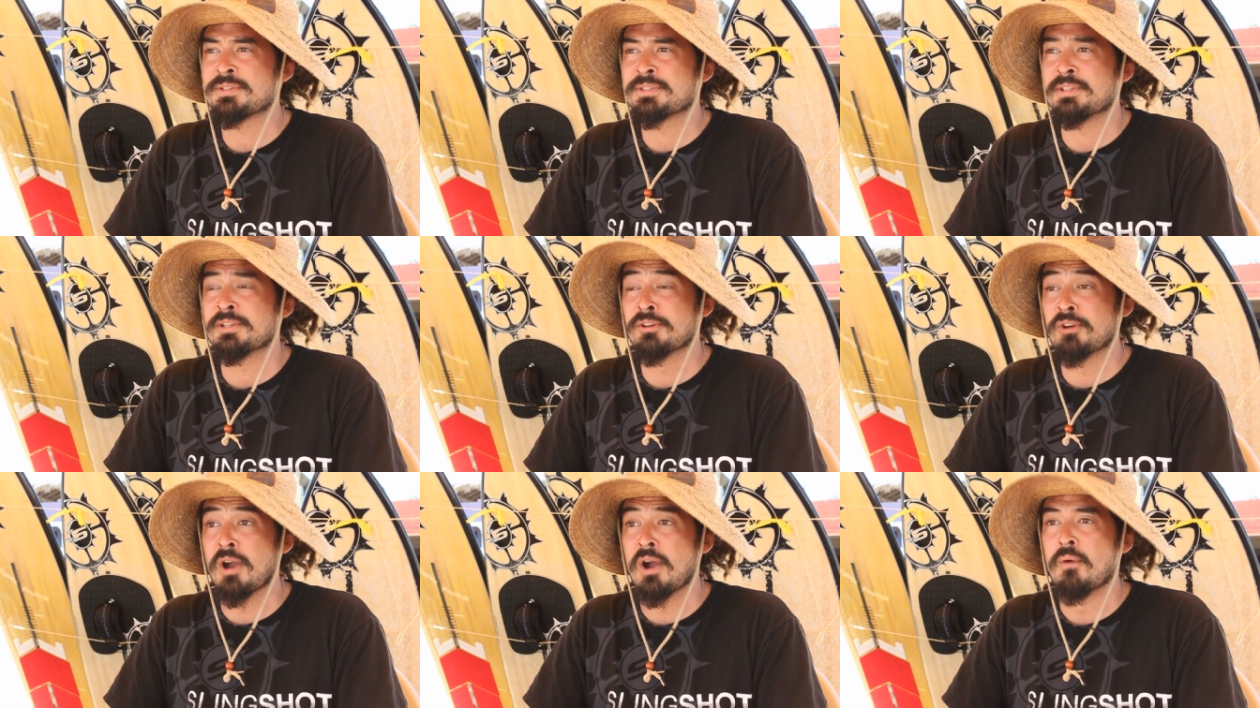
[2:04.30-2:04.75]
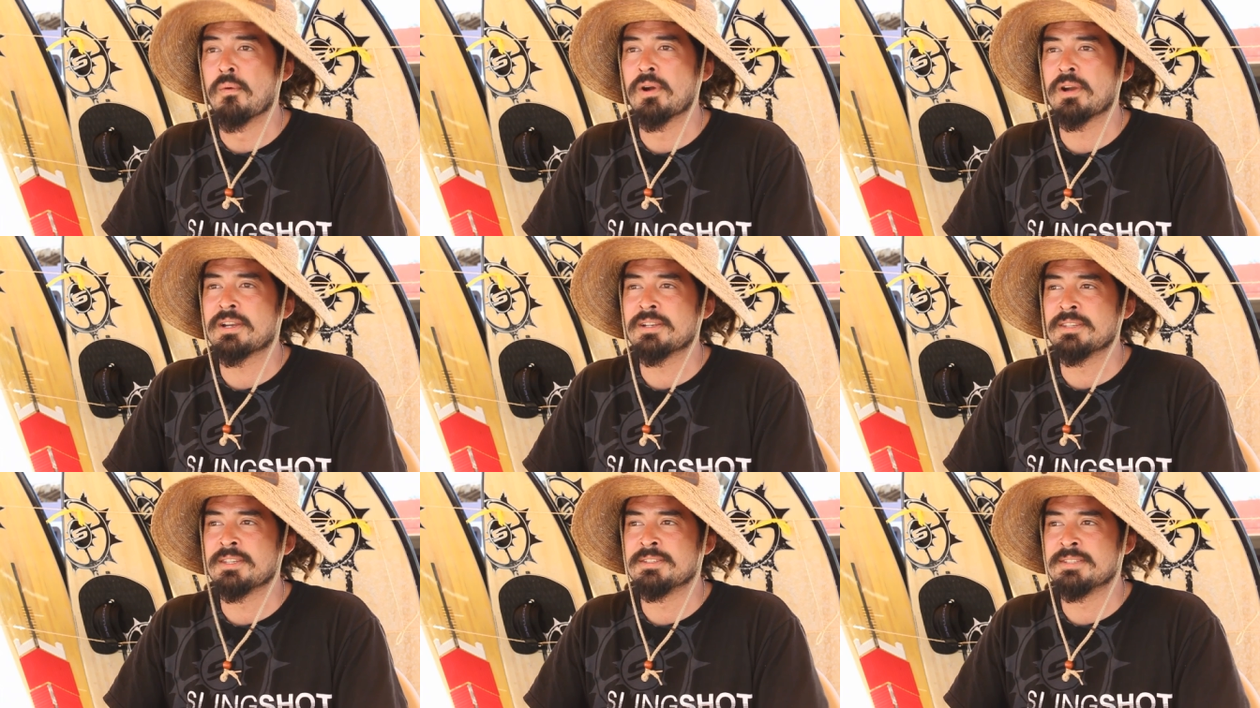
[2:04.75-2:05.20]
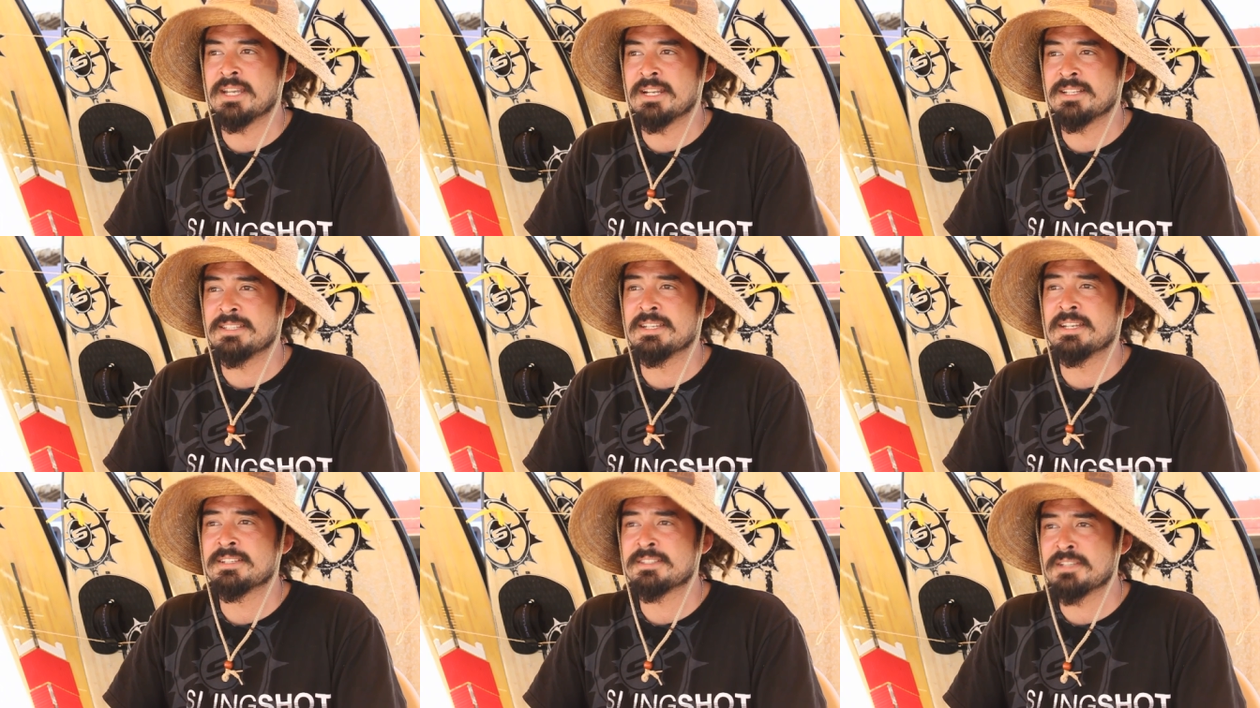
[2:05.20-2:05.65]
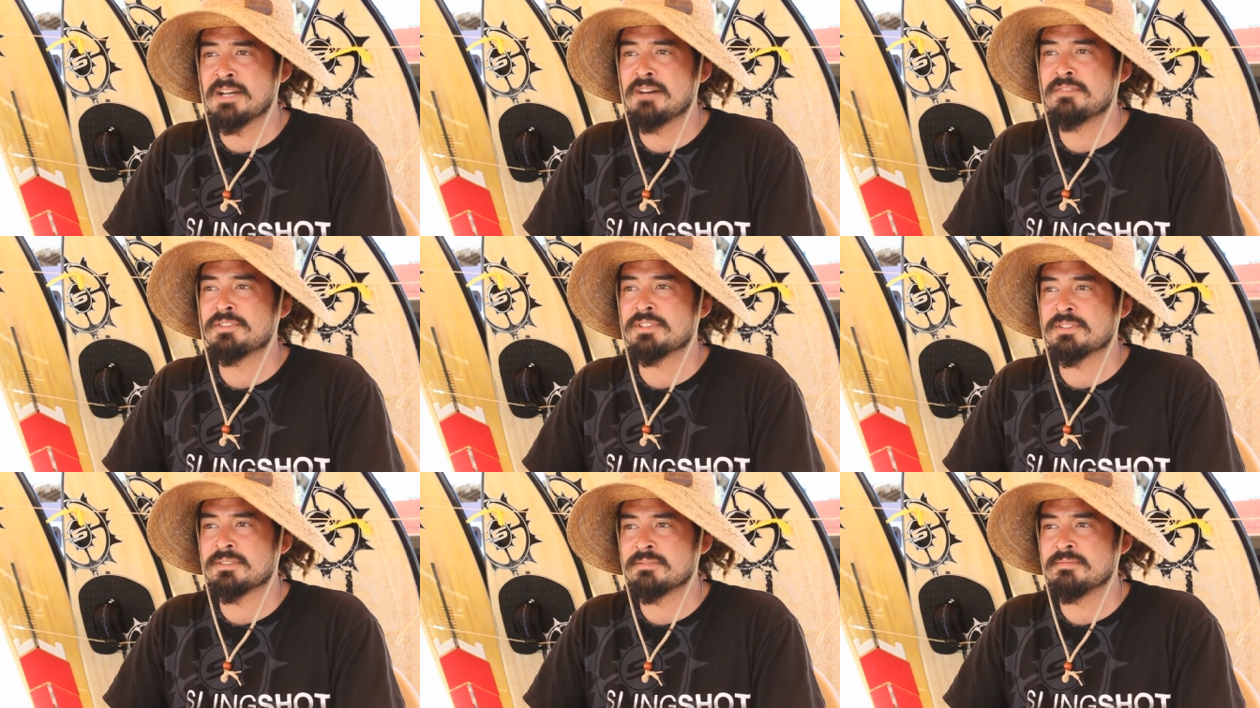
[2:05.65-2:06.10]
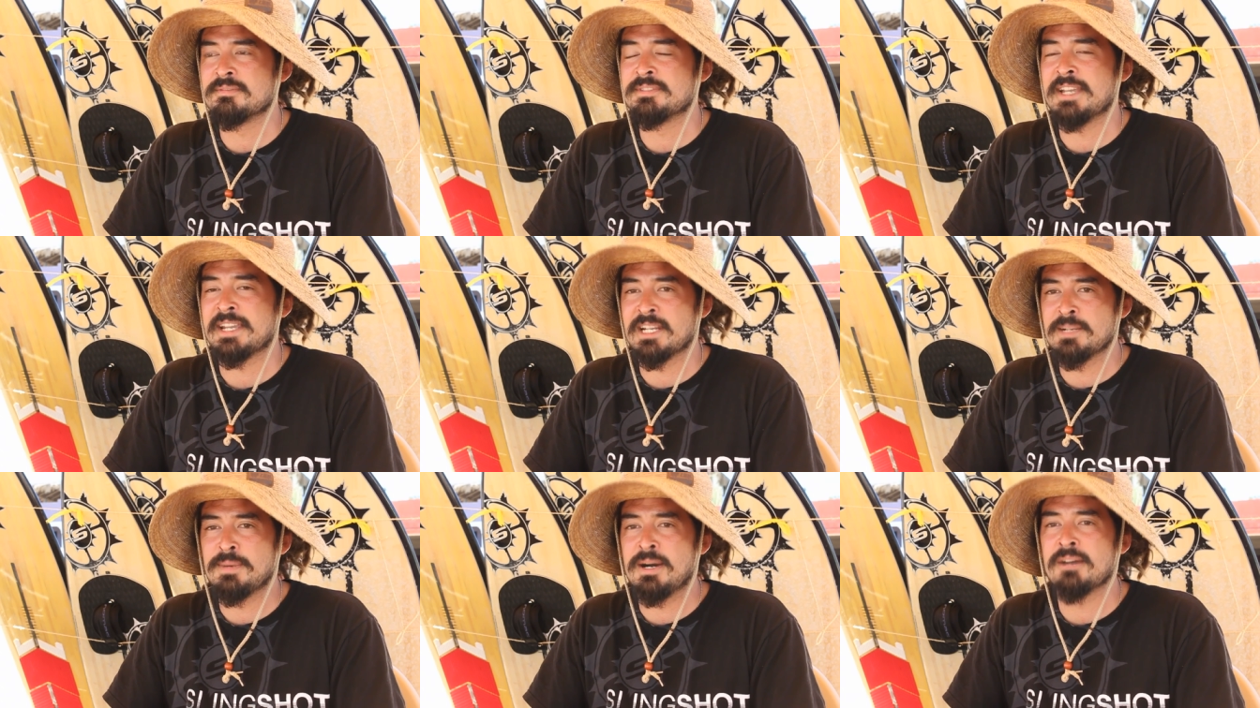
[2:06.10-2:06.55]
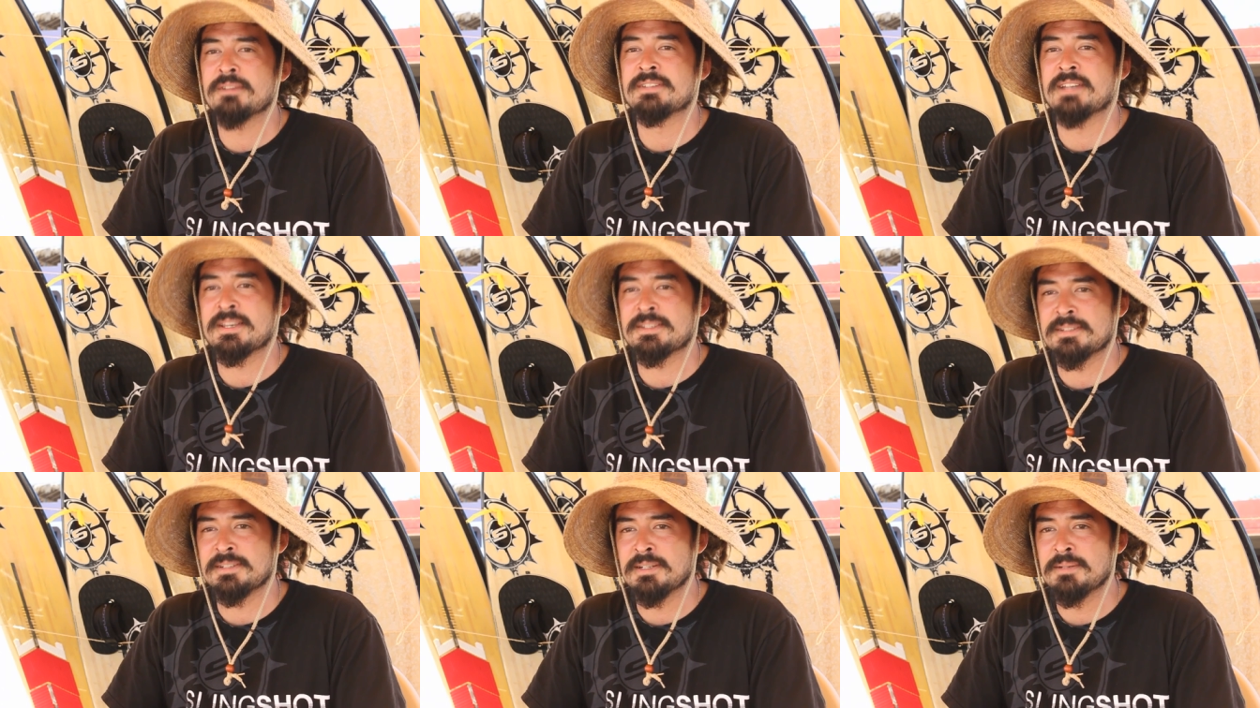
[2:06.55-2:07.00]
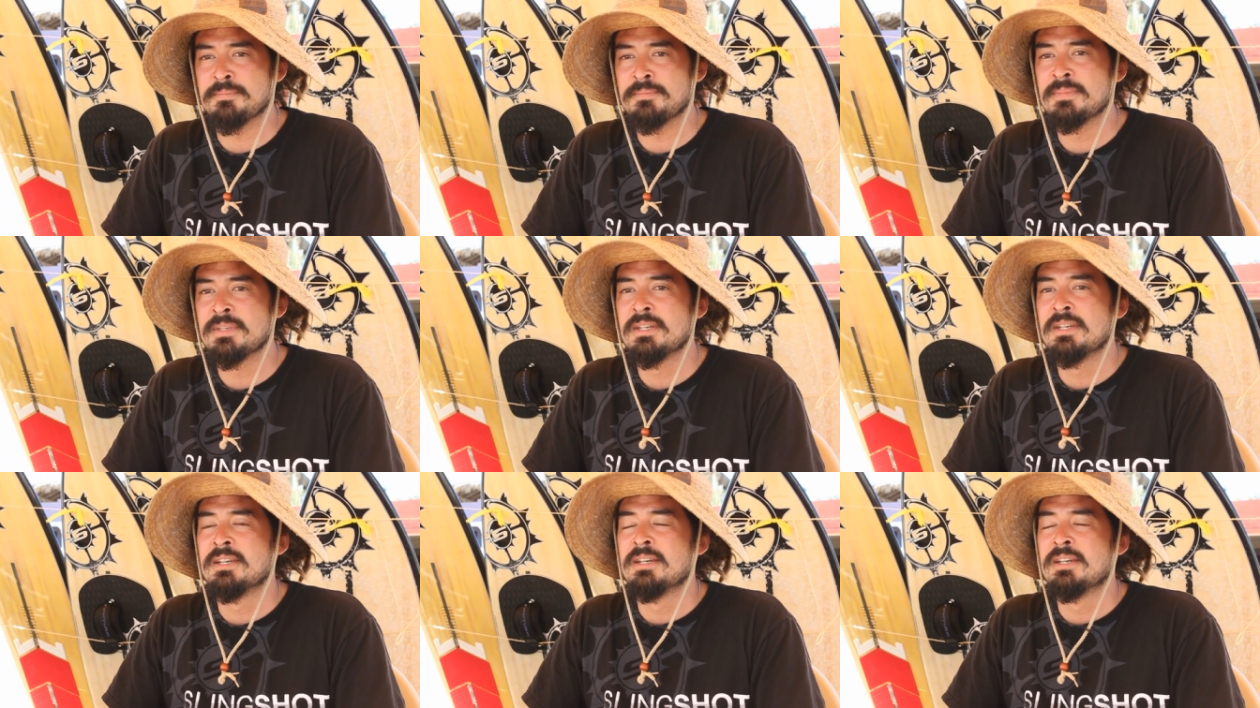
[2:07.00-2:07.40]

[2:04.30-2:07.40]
of the grunt work and the day-to-day stuff, just taking them out, testing them,